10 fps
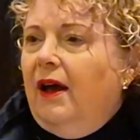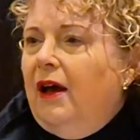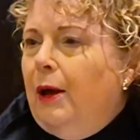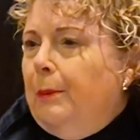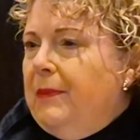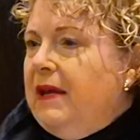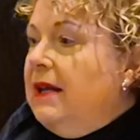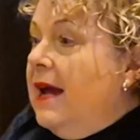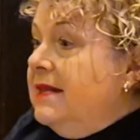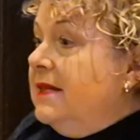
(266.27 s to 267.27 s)

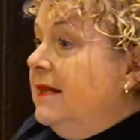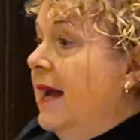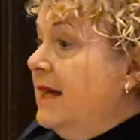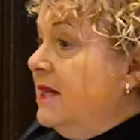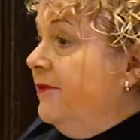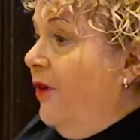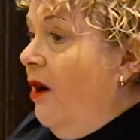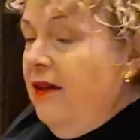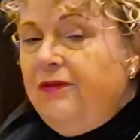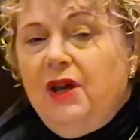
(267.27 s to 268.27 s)
In
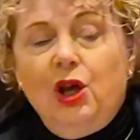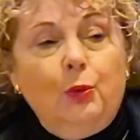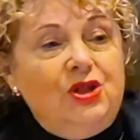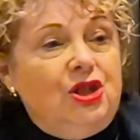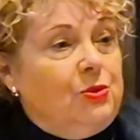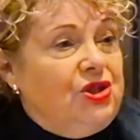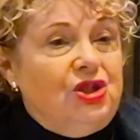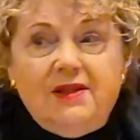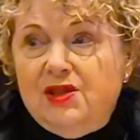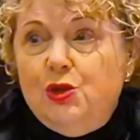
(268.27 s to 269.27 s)
1885, when she was
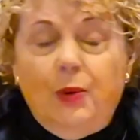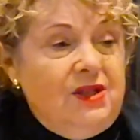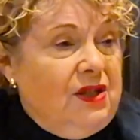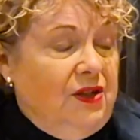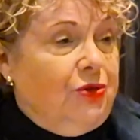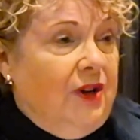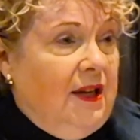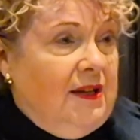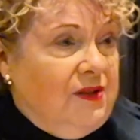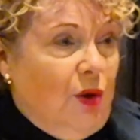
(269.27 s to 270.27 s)
just
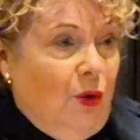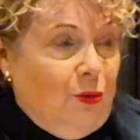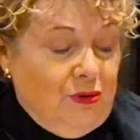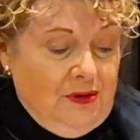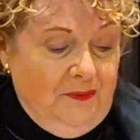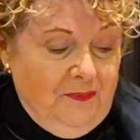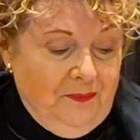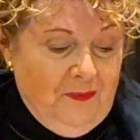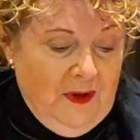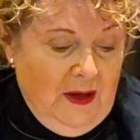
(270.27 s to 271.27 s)
23 years old.
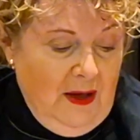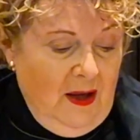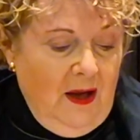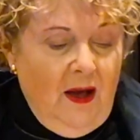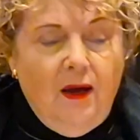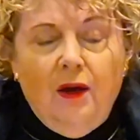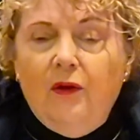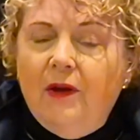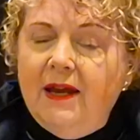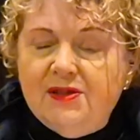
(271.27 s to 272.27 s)

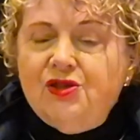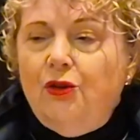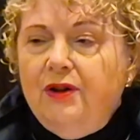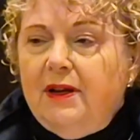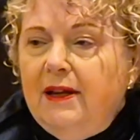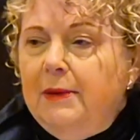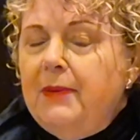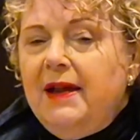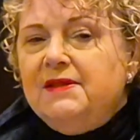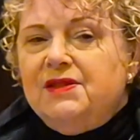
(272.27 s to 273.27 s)
Historically,
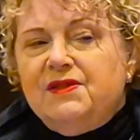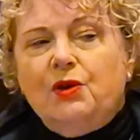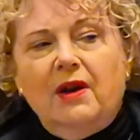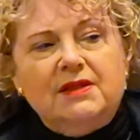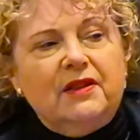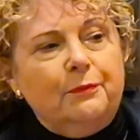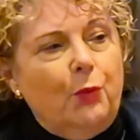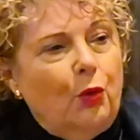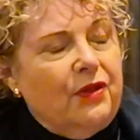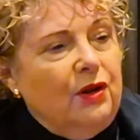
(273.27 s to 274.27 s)
May's designs have
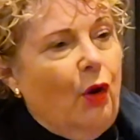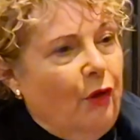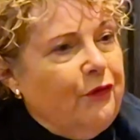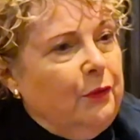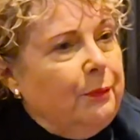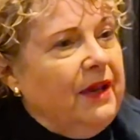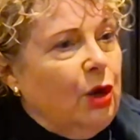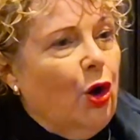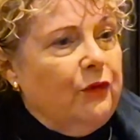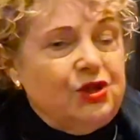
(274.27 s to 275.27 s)
more than often
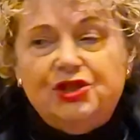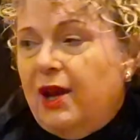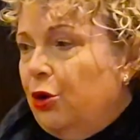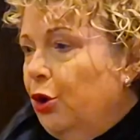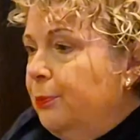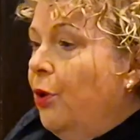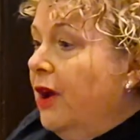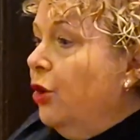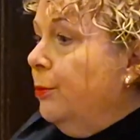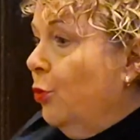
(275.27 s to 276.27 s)
been overshadowed
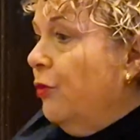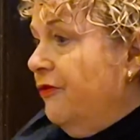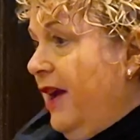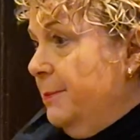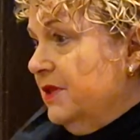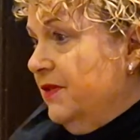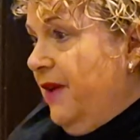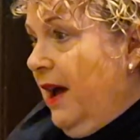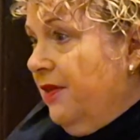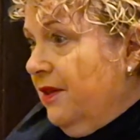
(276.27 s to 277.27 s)
by her more famous
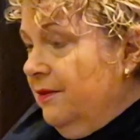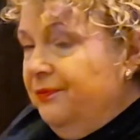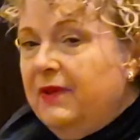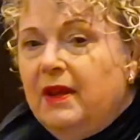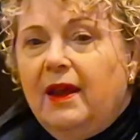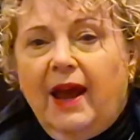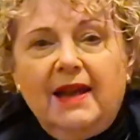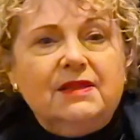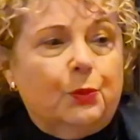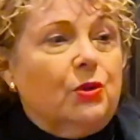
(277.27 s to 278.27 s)
father,
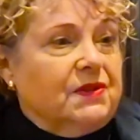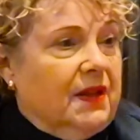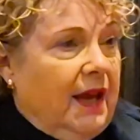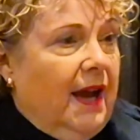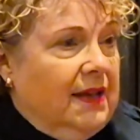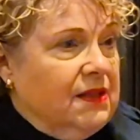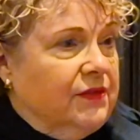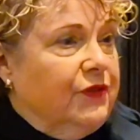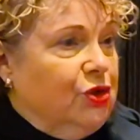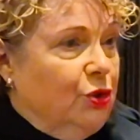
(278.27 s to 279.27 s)
as was the case
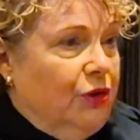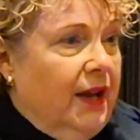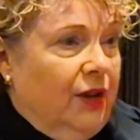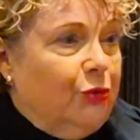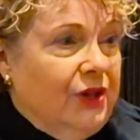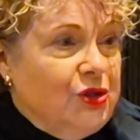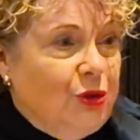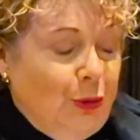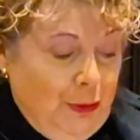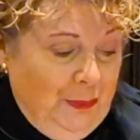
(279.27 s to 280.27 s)
for John Henry
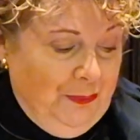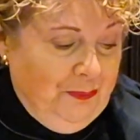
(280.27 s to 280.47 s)
Durrell.